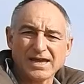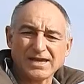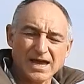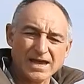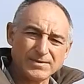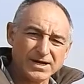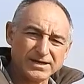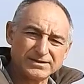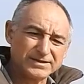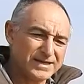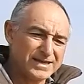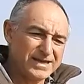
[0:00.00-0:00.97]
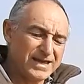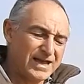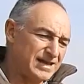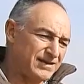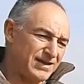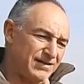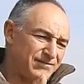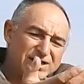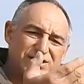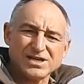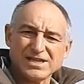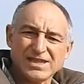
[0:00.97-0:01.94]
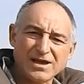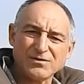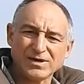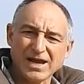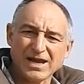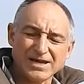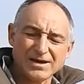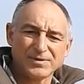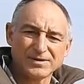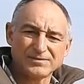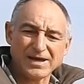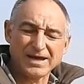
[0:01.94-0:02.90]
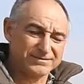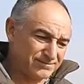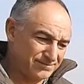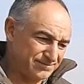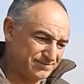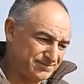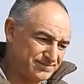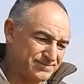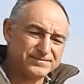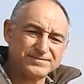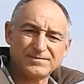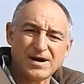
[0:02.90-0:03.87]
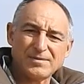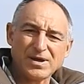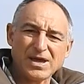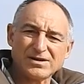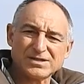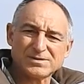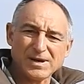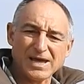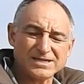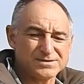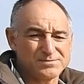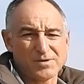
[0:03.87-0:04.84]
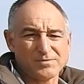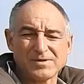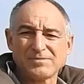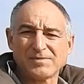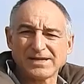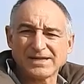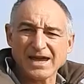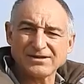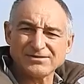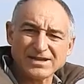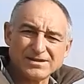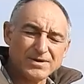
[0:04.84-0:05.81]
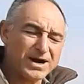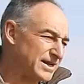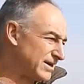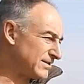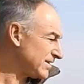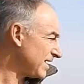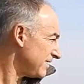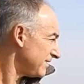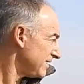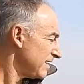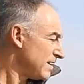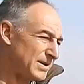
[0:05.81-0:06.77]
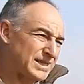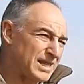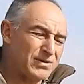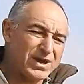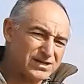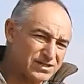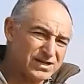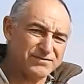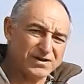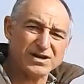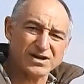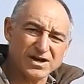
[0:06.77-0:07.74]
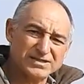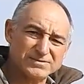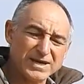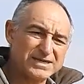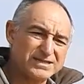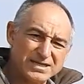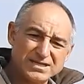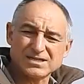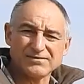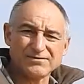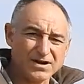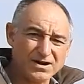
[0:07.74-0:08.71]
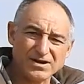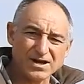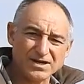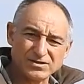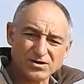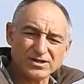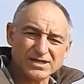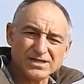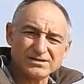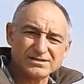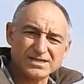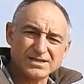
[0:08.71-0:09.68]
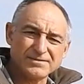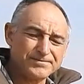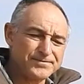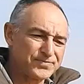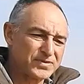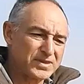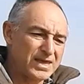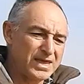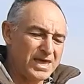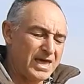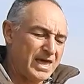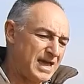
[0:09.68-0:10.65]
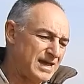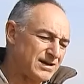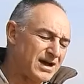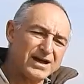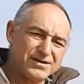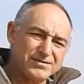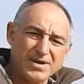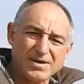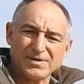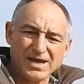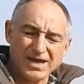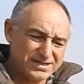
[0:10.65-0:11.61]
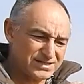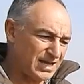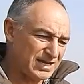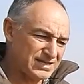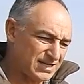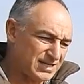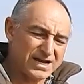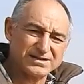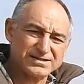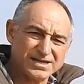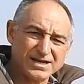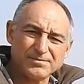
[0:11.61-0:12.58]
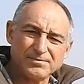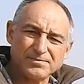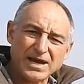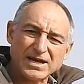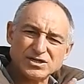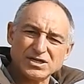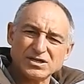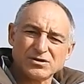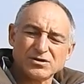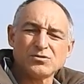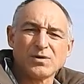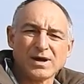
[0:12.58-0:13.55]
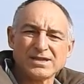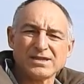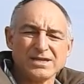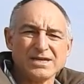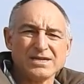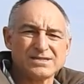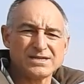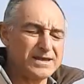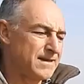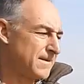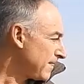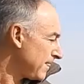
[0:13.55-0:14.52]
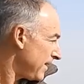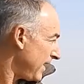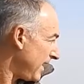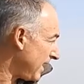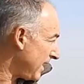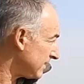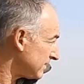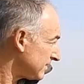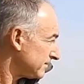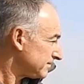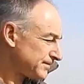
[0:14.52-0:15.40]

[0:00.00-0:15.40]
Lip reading: they came out, and eventually they would end up at my parents' place. Probably my dad read them, I don't know, but they were actually very nice magazines, some very nice articles in them. And I remember as a youngster paging through one of these, and